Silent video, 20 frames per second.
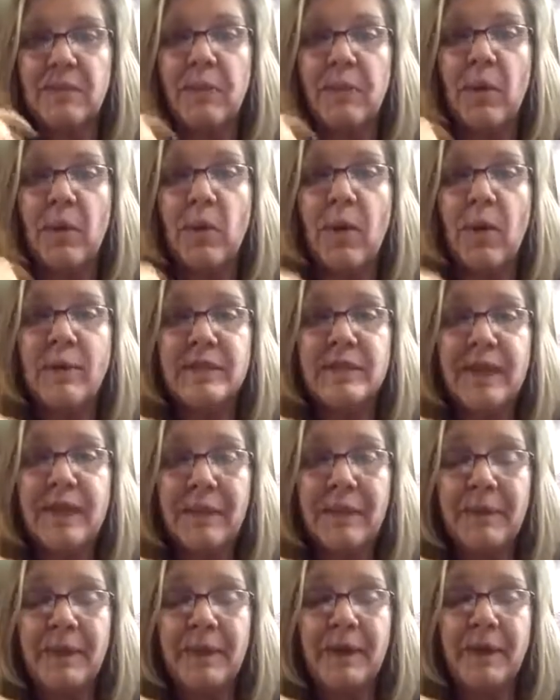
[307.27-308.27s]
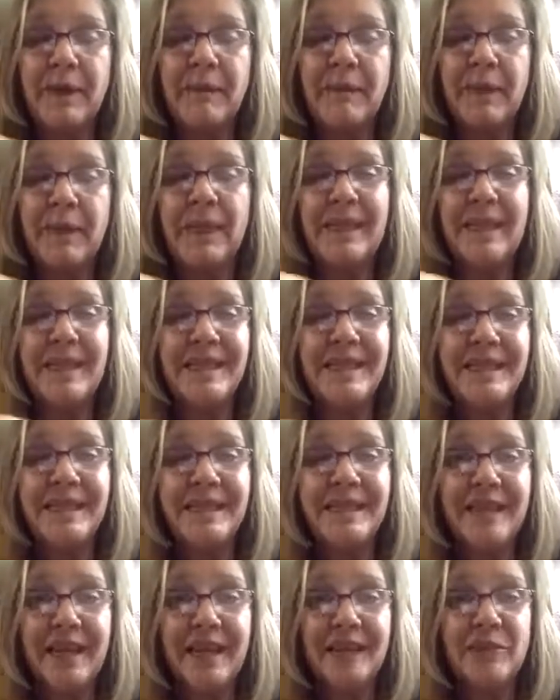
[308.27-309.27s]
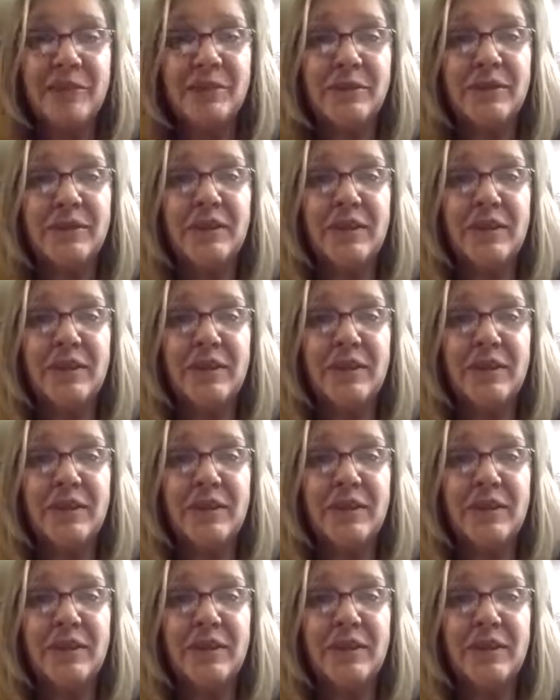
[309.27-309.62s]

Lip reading: but what was happening on my insides